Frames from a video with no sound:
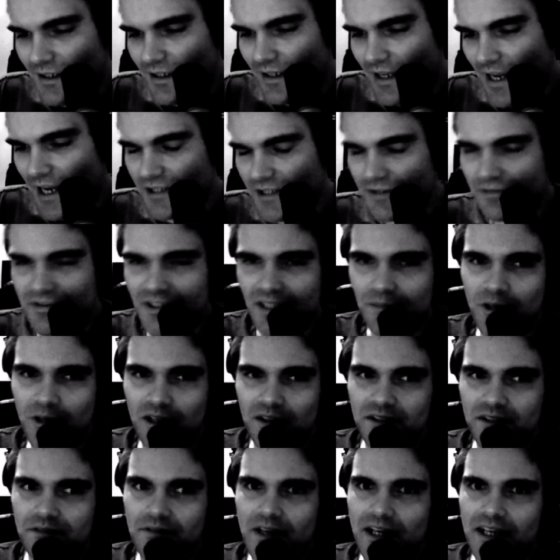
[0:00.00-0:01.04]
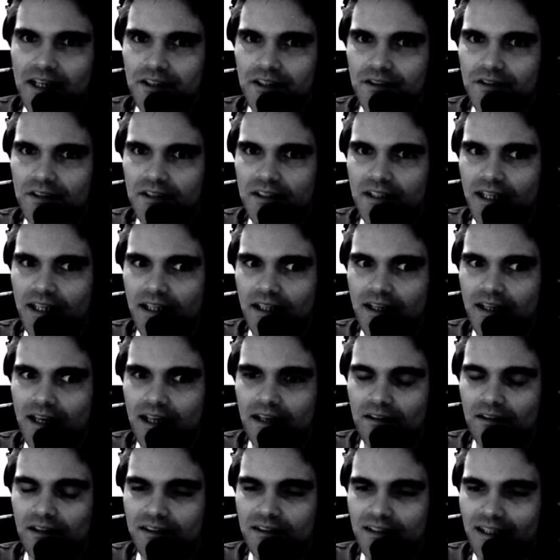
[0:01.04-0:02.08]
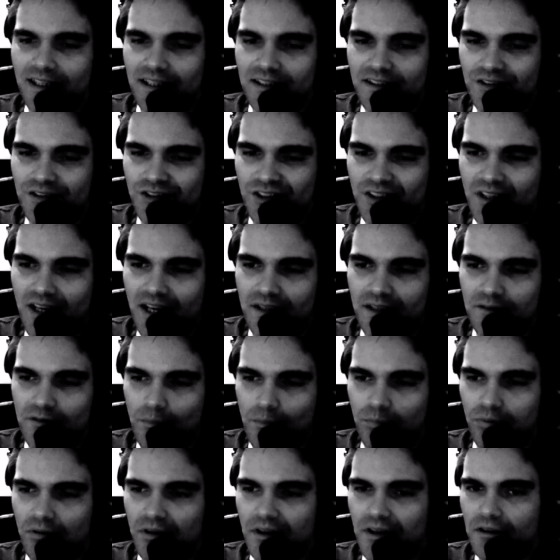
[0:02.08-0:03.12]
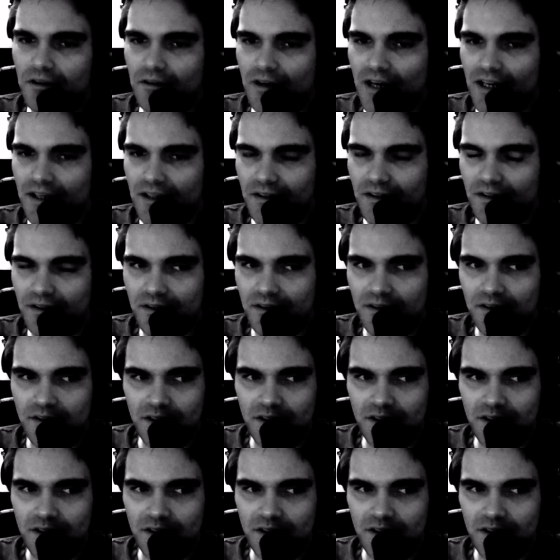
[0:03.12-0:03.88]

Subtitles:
Age of Sigmar looks very interesting, and it looks like it's just kind of obliterated.